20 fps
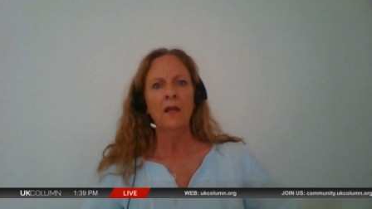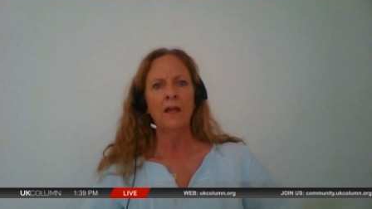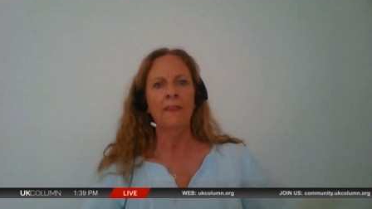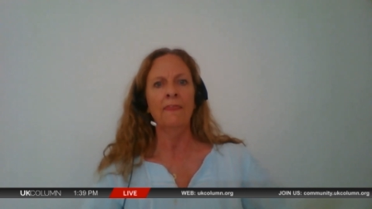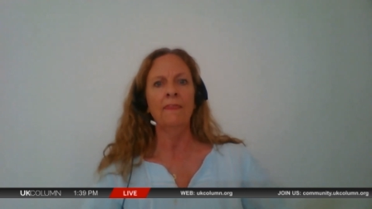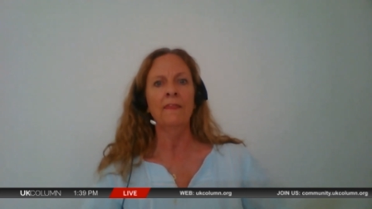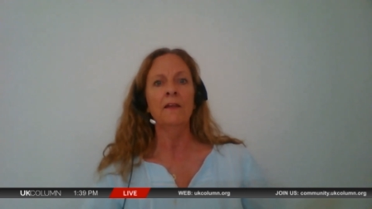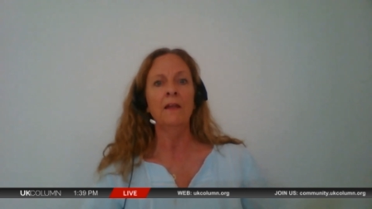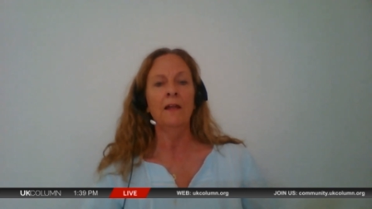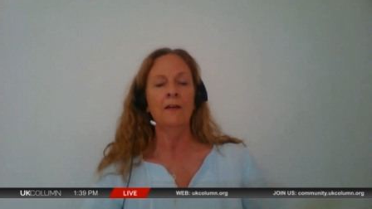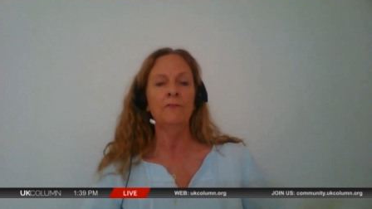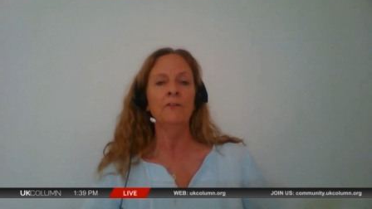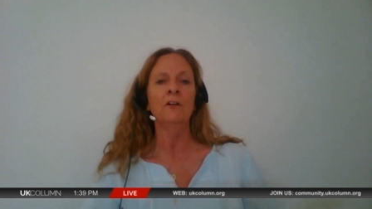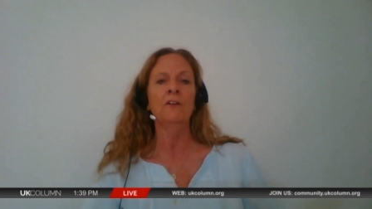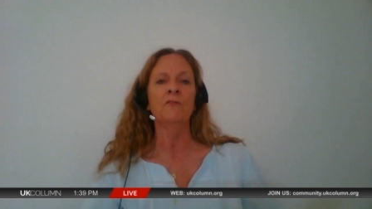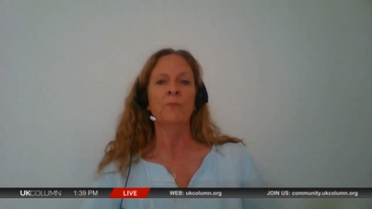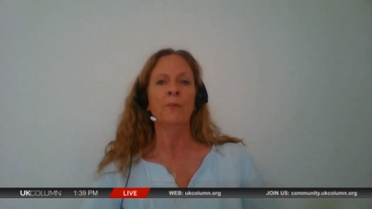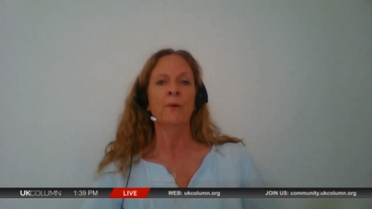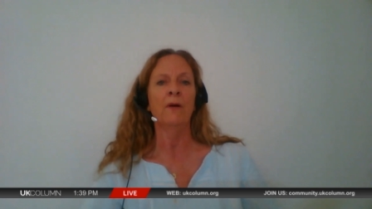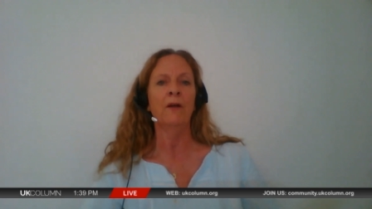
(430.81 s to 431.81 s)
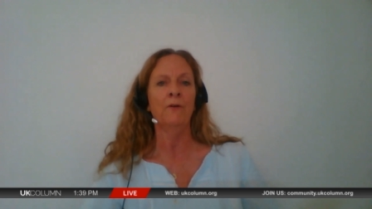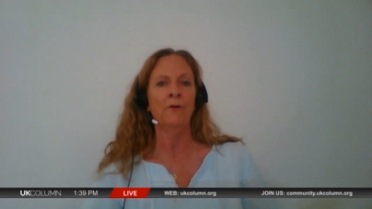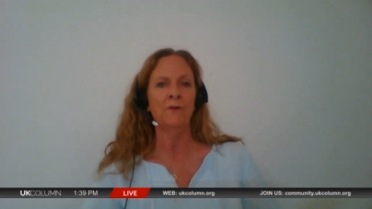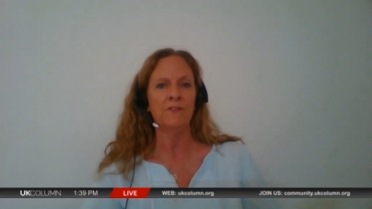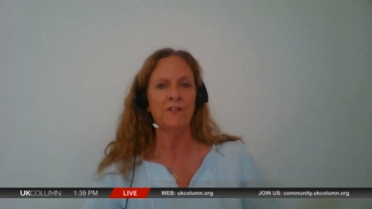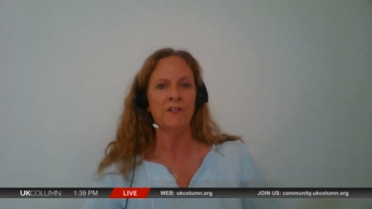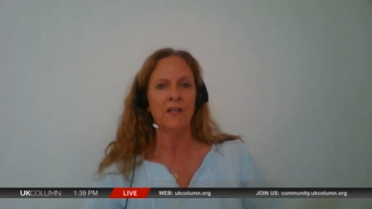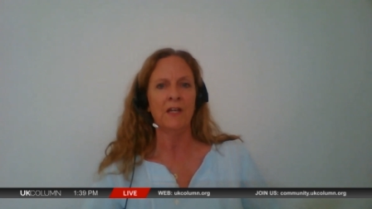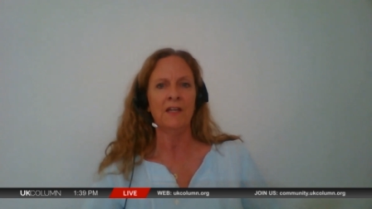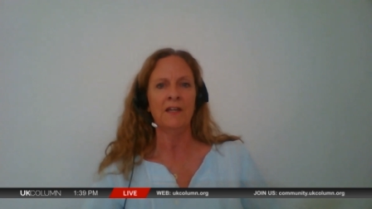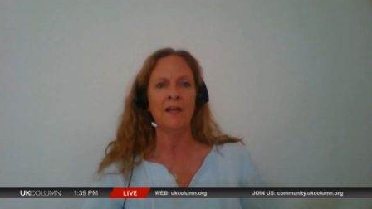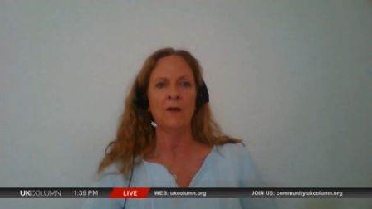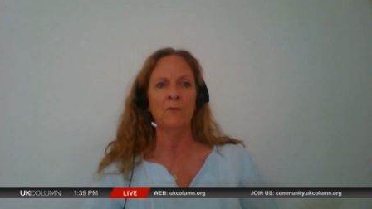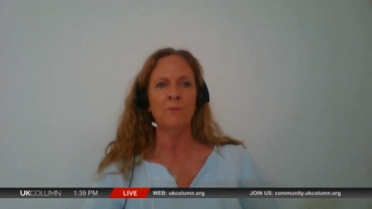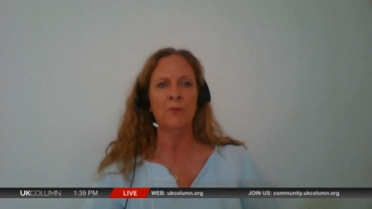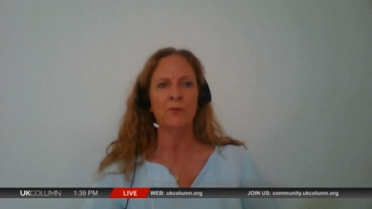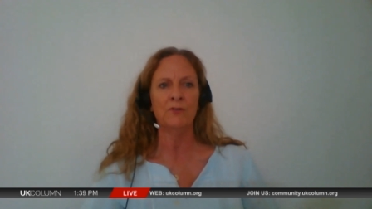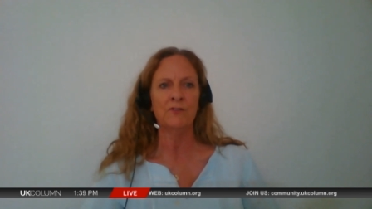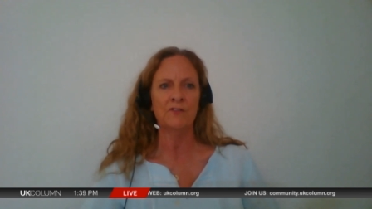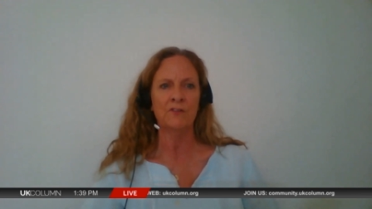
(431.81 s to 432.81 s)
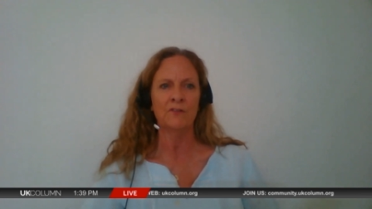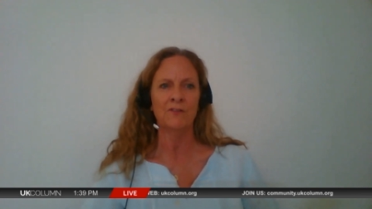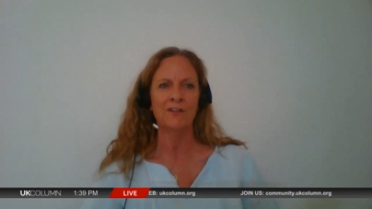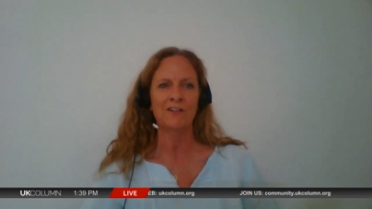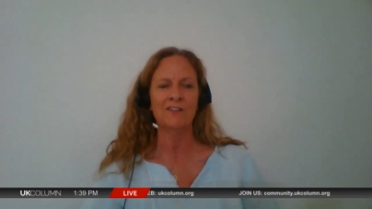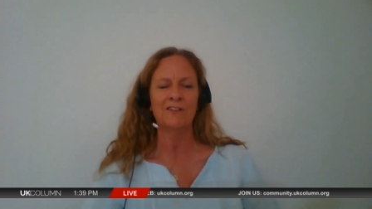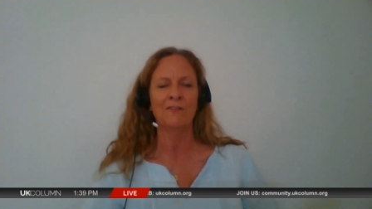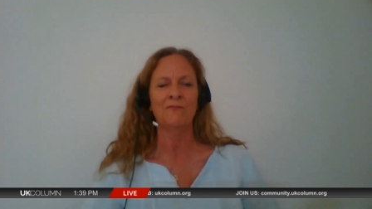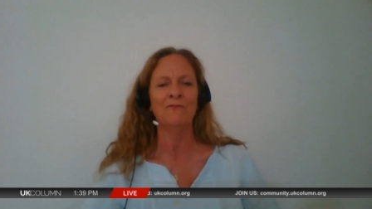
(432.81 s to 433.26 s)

and the level of priority it now puts on its